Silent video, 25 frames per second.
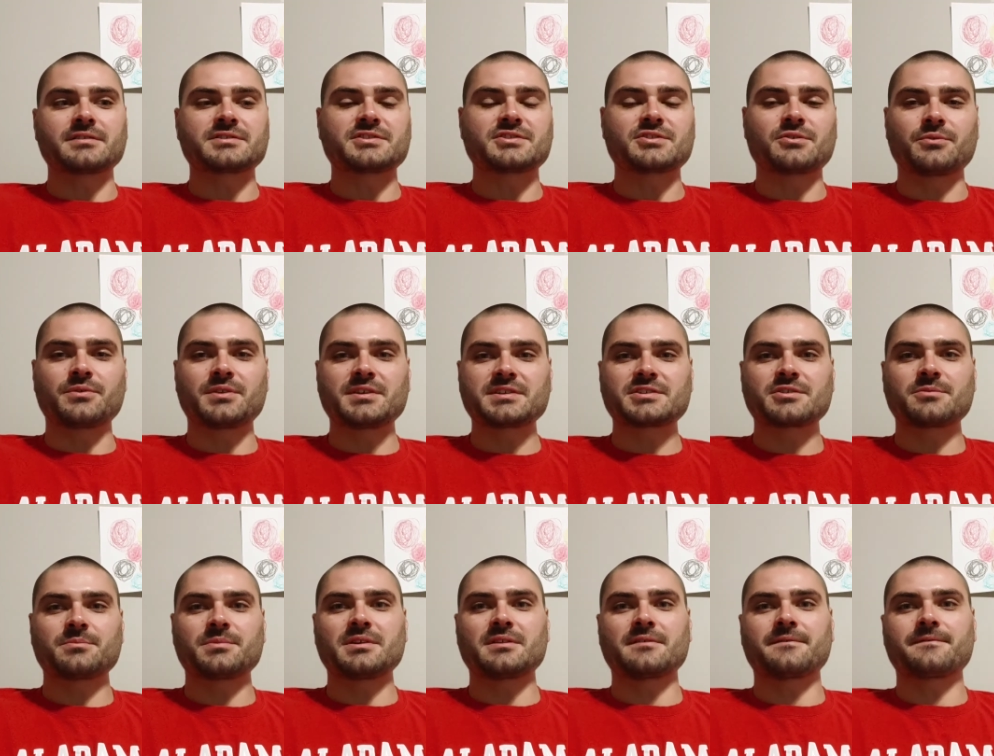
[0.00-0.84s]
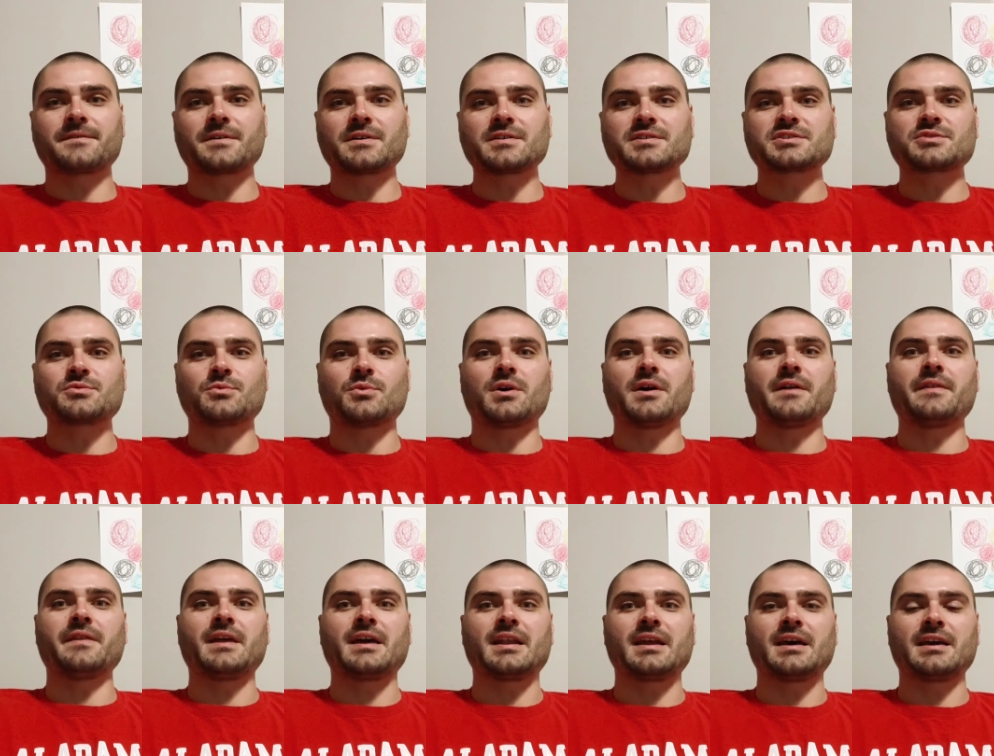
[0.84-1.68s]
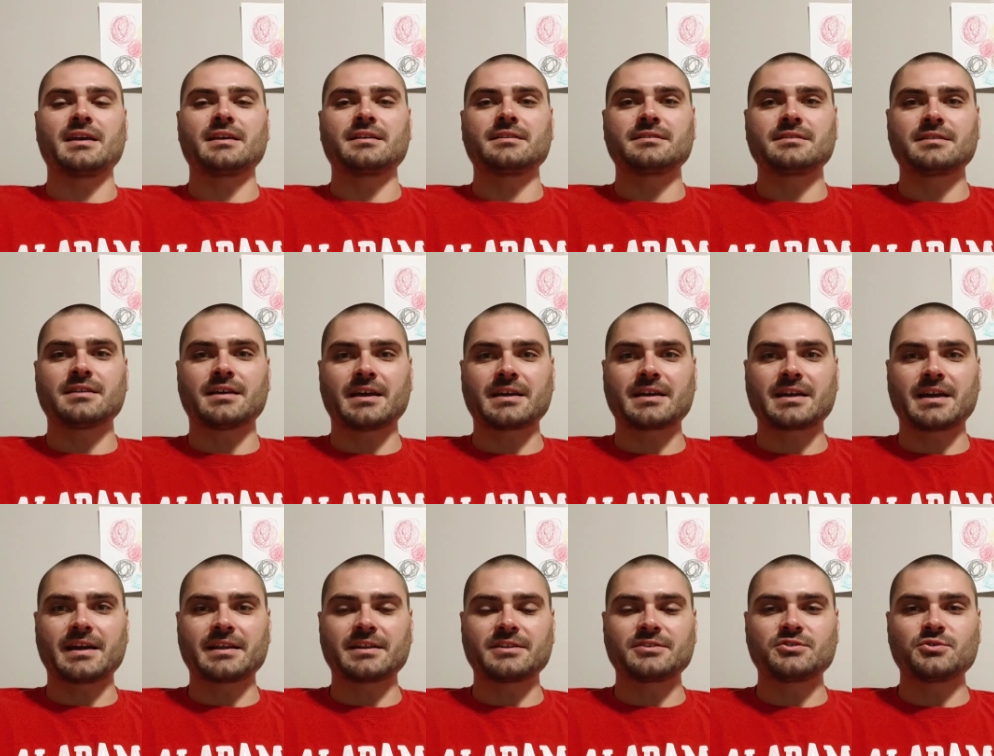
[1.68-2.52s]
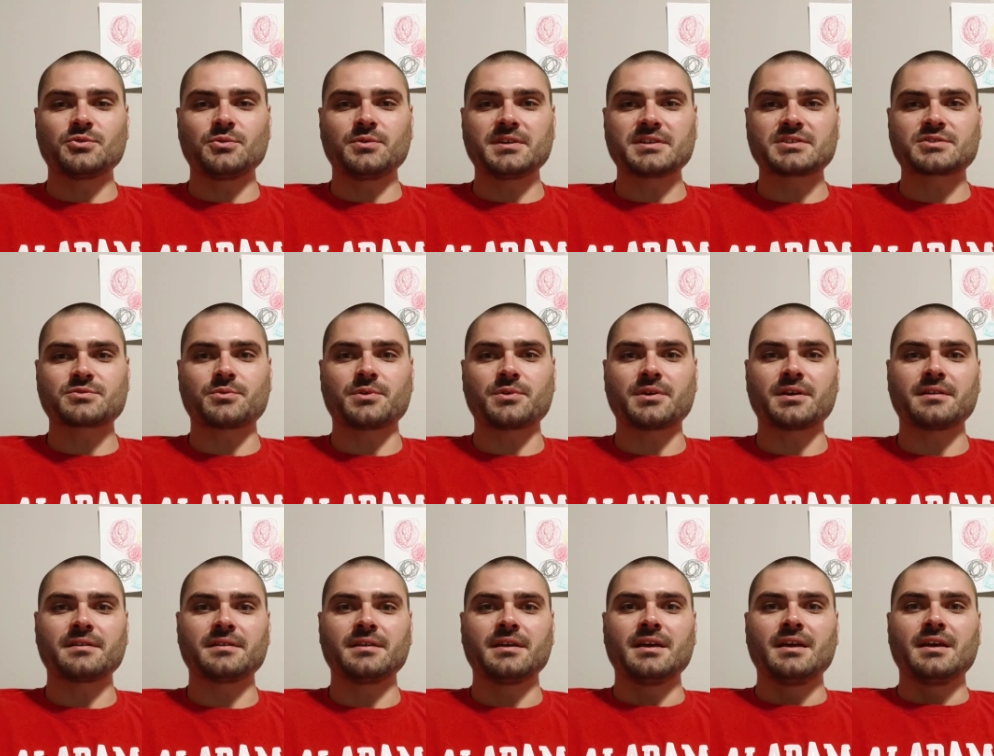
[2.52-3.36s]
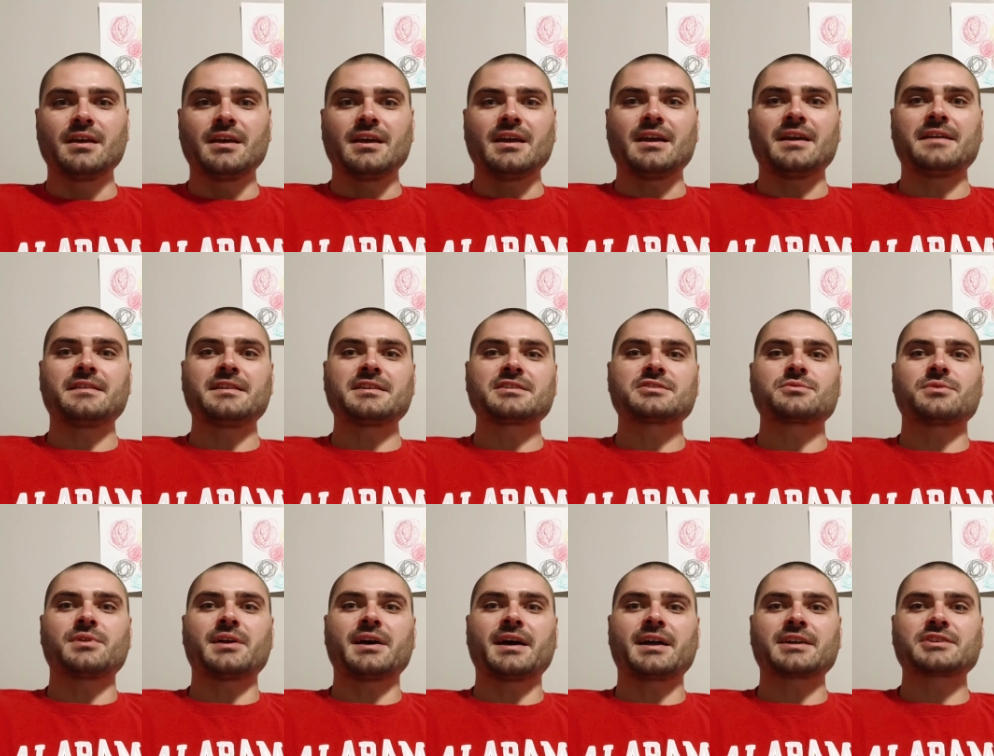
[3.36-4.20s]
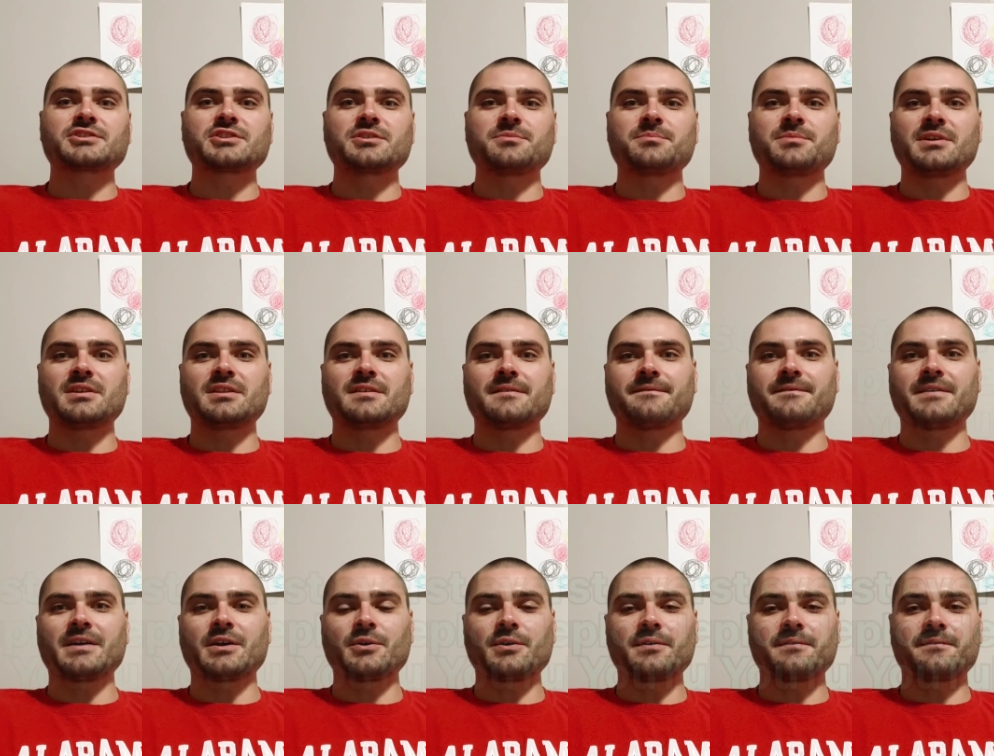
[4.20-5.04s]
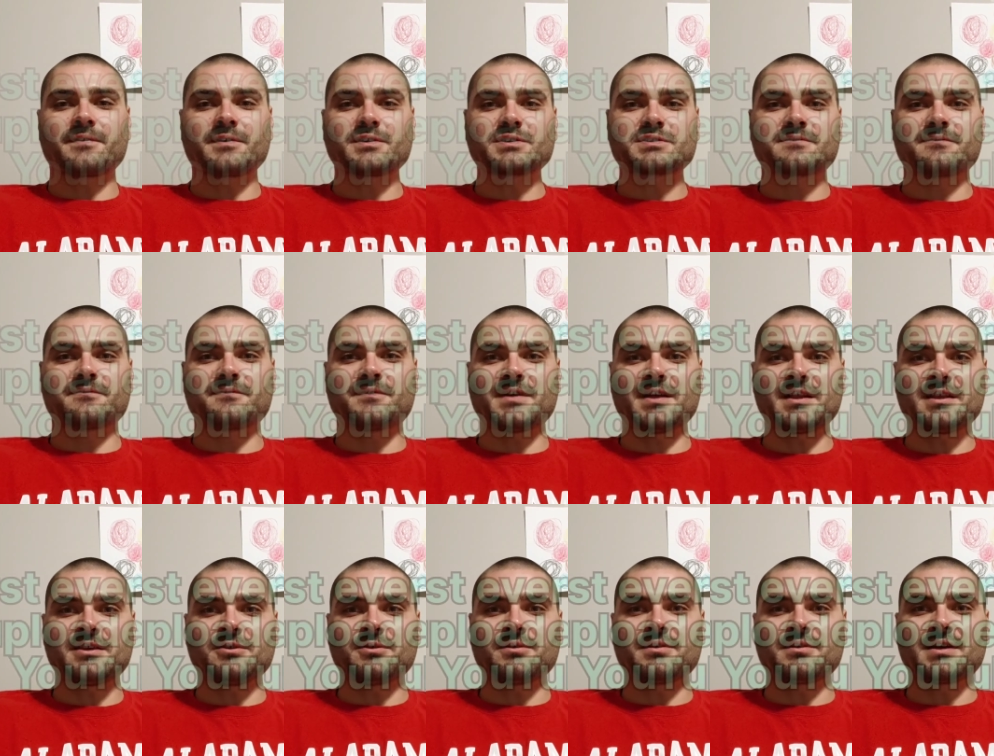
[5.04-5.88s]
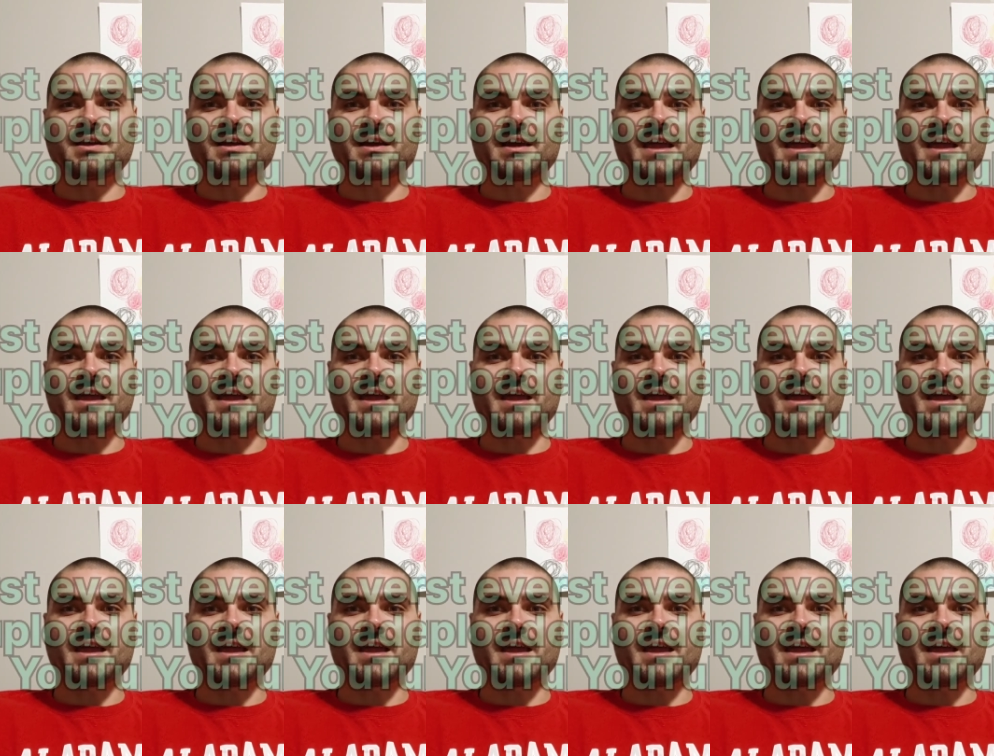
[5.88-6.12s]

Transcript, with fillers: So this will be the first one that I kind of do this with, and this will actually be the very first video that